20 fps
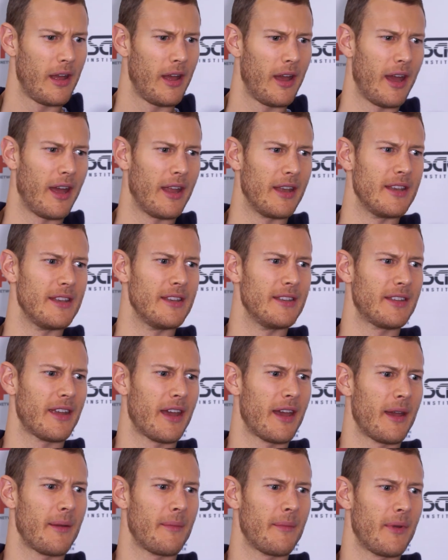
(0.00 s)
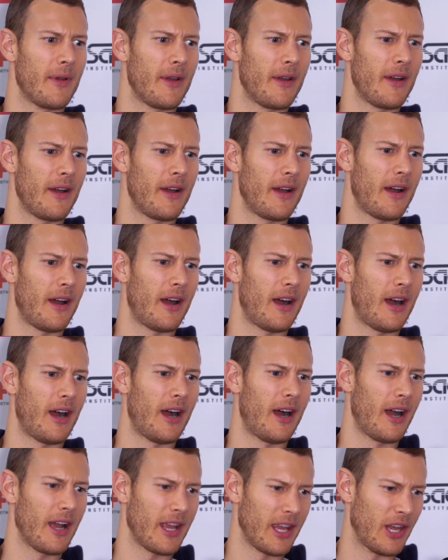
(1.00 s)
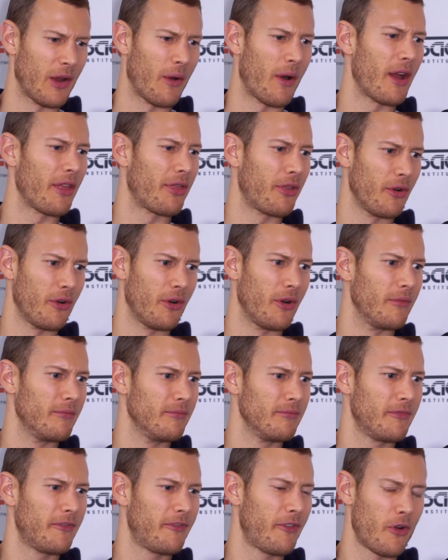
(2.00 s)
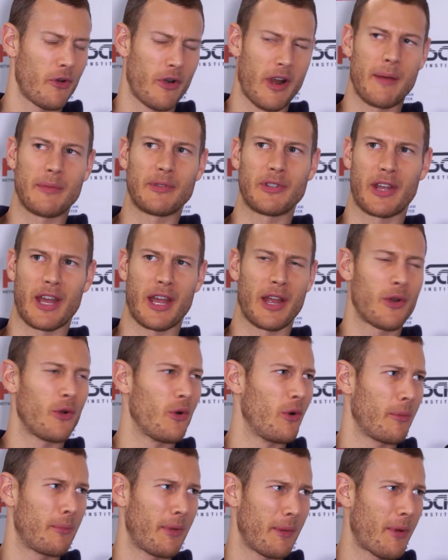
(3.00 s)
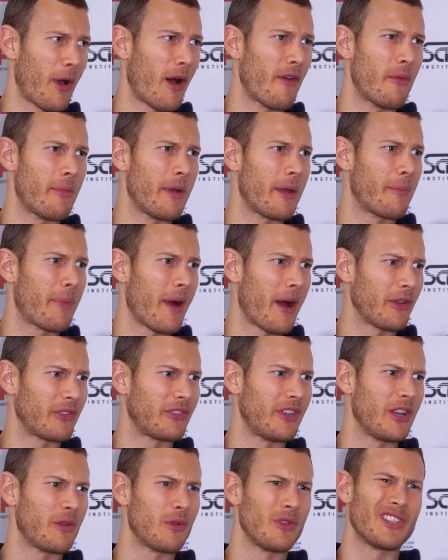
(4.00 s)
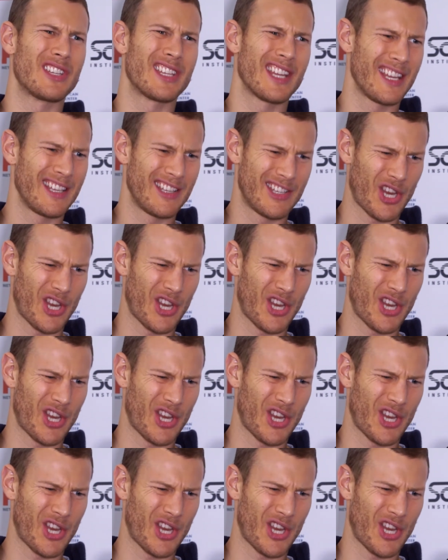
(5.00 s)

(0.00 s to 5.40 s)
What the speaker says: and I thought 4 eps, okay, cool, be part of a big battle sequence,